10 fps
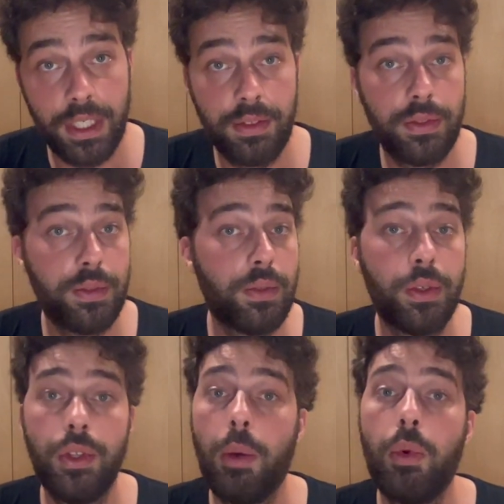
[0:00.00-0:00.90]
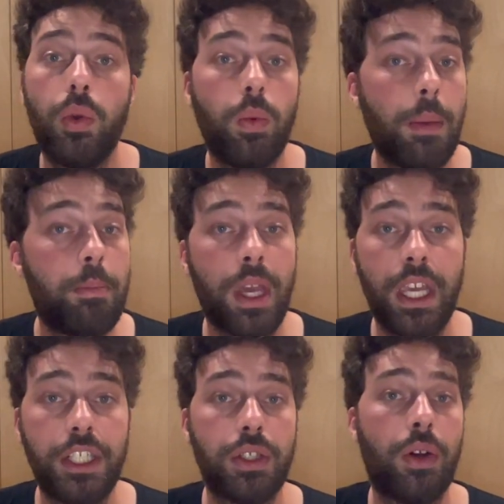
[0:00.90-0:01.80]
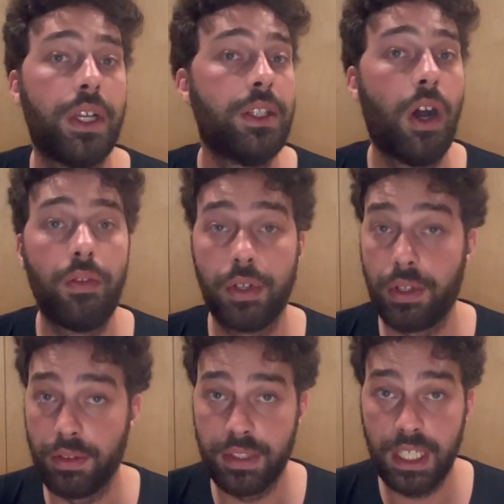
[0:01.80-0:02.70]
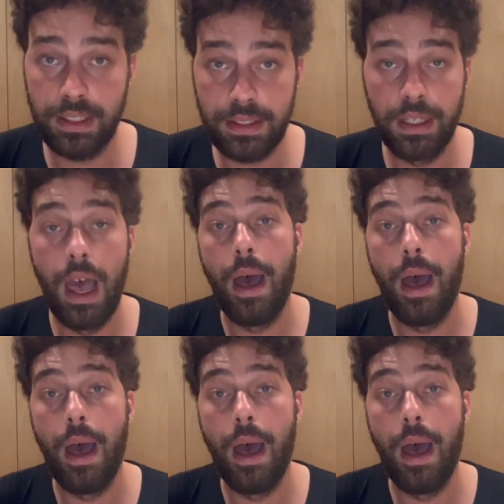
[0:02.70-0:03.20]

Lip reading: into a normal web page or in other contents,